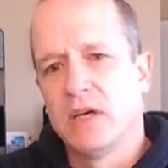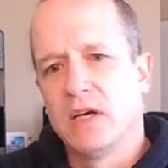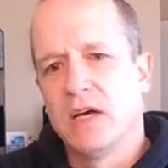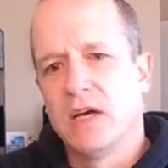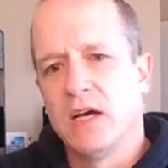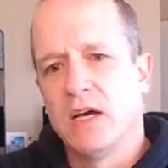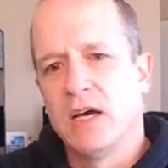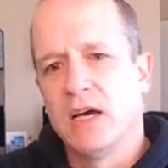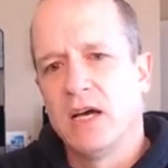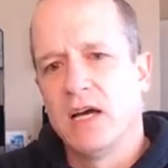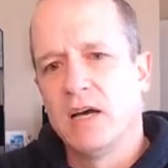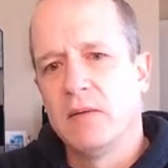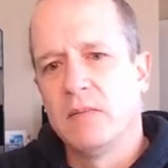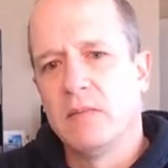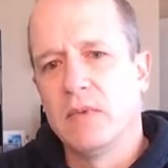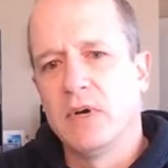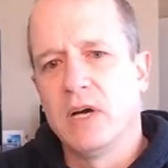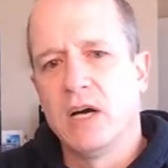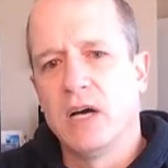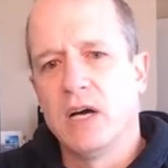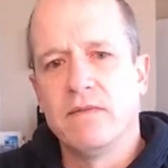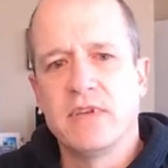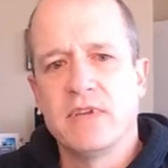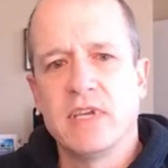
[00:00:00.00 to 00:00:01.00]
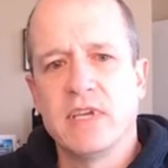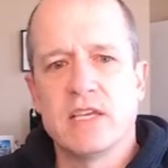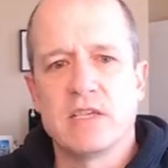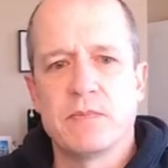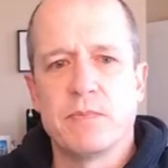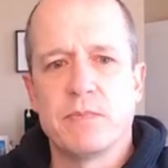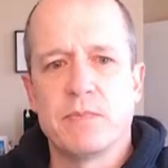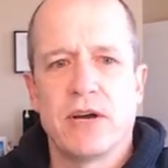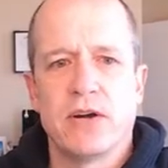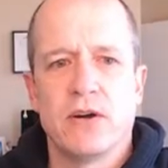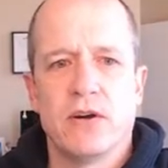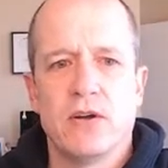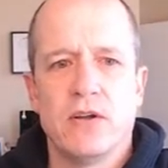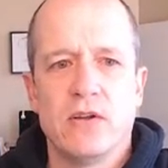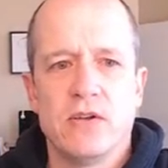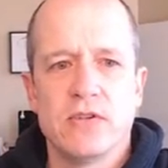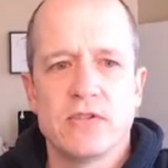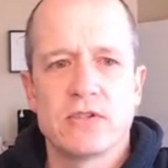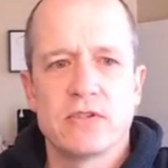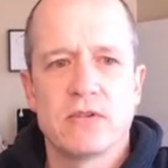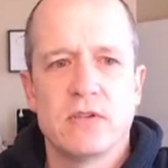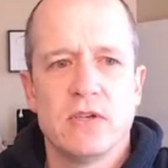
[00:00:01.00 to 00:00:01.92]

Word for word: um, of these barrels.